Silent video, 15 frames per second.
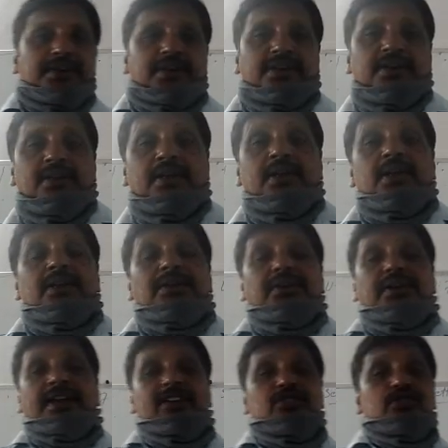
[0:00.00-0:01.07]
is done?
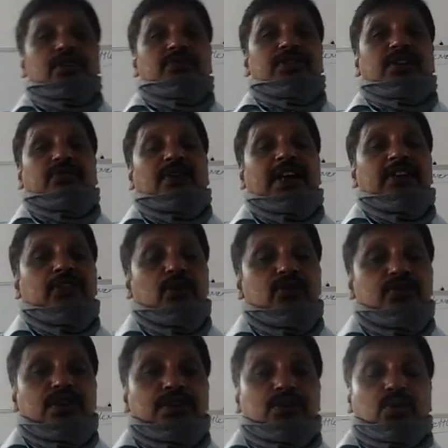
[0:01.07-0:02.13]
Next of that
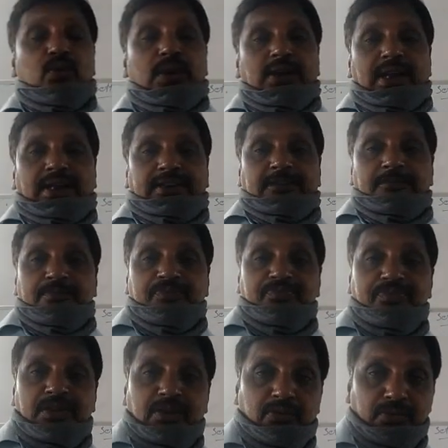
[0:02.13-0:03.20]
5,000 to 1 lakh,
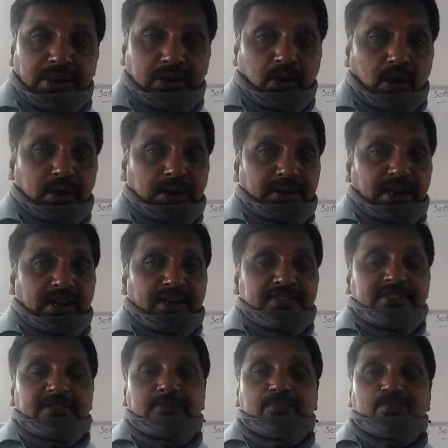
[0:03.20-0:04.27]
we call it
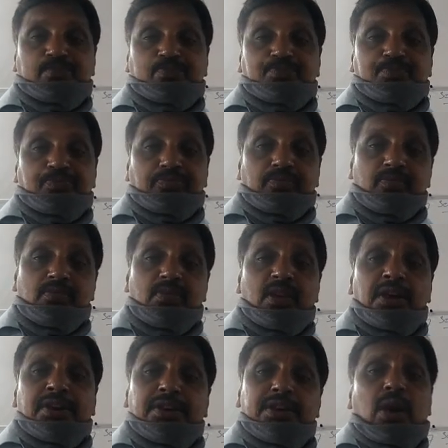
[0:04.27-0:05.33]
as
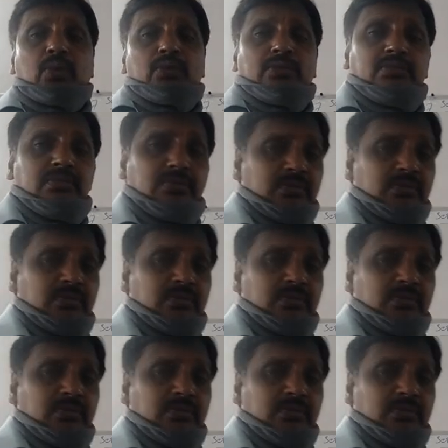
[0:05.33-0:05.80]
town.